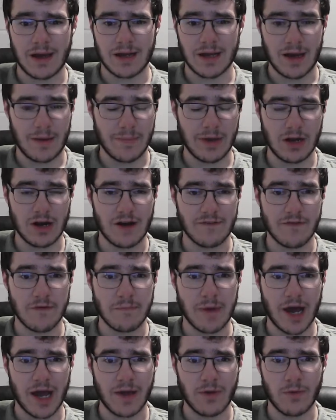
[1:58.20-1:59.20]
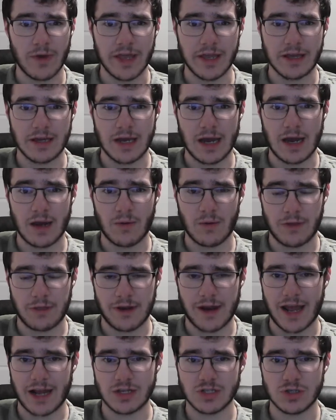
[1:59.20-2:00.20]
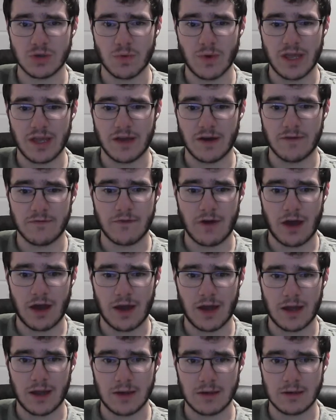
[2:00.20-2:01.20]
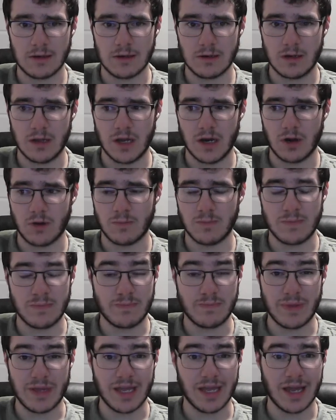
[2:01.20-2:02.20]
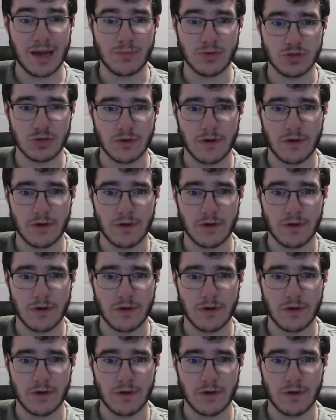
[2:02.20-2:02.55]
coming off a bye week with an extra week of being able to